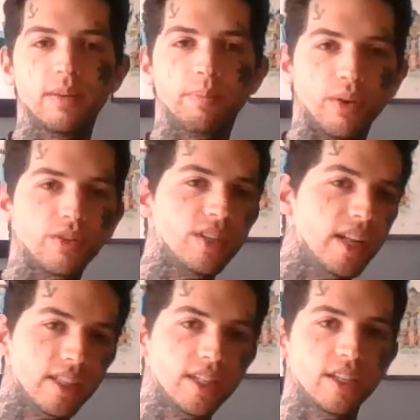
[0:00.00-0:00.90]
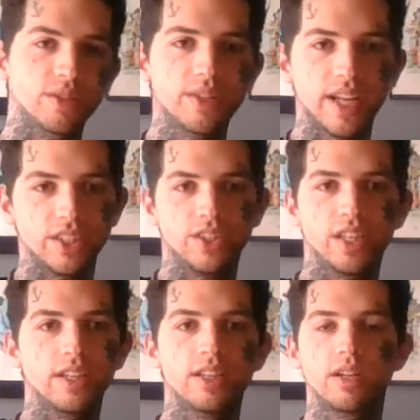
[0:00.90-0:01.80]
person that's going to do that
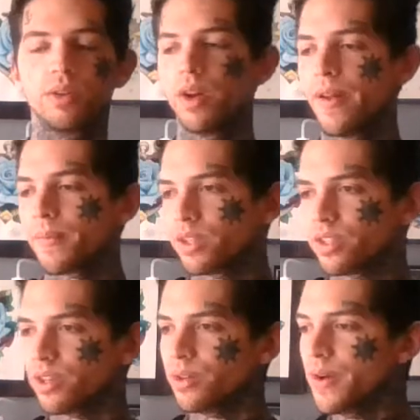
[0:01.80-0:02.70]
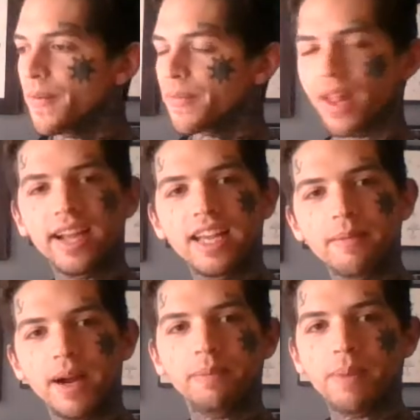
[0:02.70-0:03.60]
shit. So I get
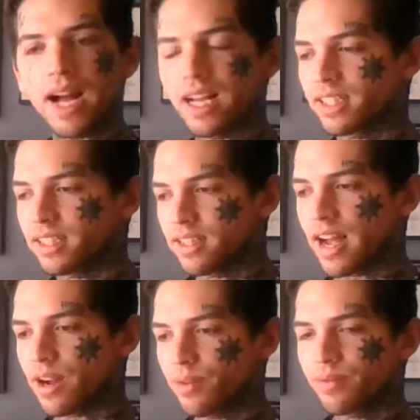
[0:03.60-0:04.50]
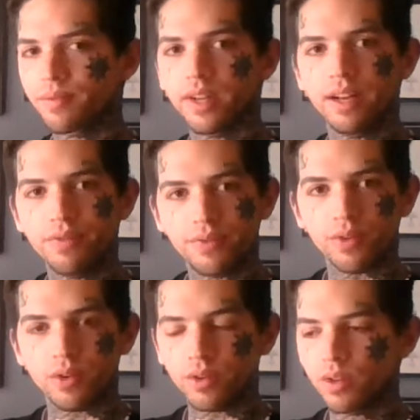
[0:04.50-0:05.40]
my deposits down in
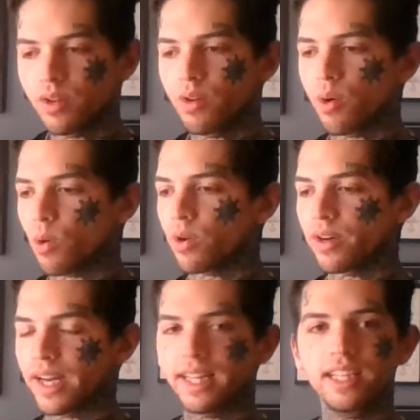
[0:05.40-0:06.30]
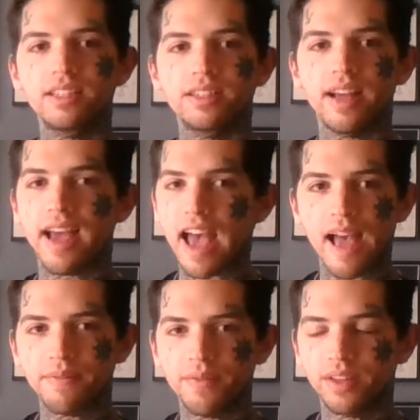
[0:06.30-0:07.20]
full or at least
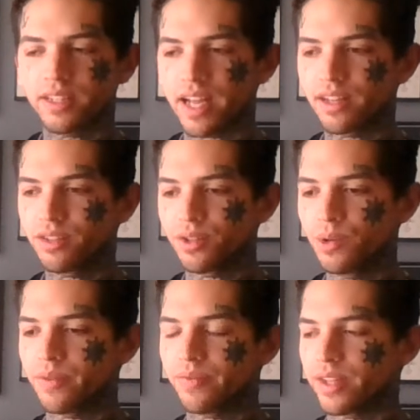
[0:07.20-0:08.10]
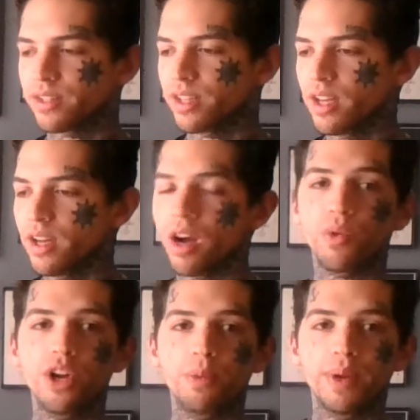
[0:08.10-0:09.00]
half of the tattoo if it's a
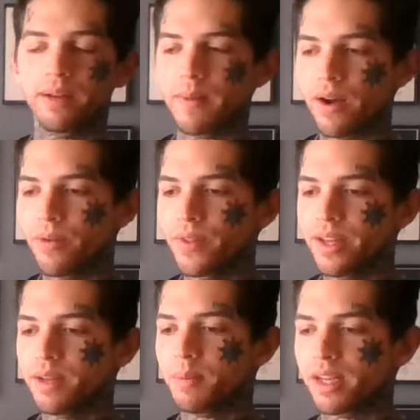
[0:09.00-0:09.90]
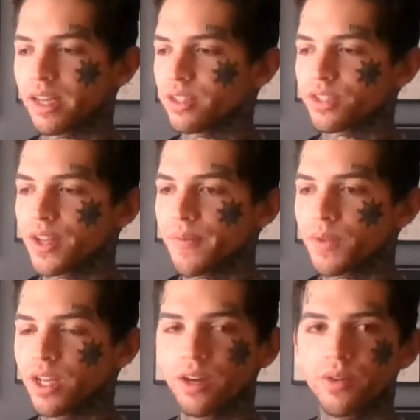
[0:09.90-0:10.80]
real big amount, because,
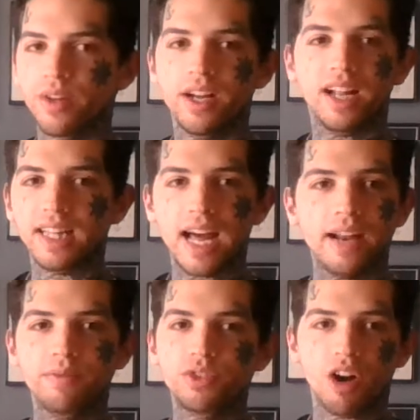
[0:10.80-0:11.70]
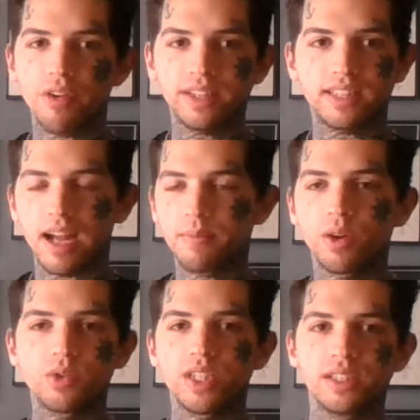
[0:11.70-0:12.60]
a lot of drawing time
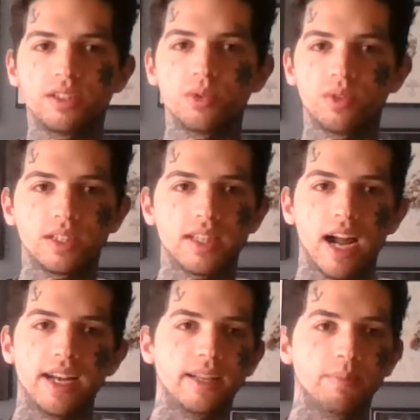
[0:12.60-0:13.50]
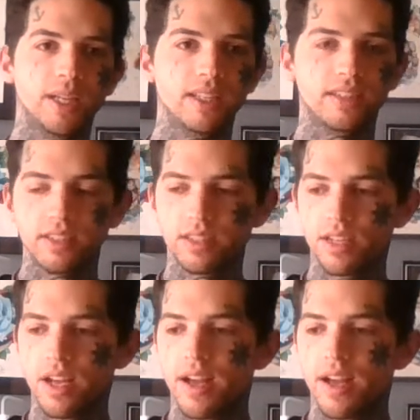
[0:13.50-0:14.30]
goes into designing pieces.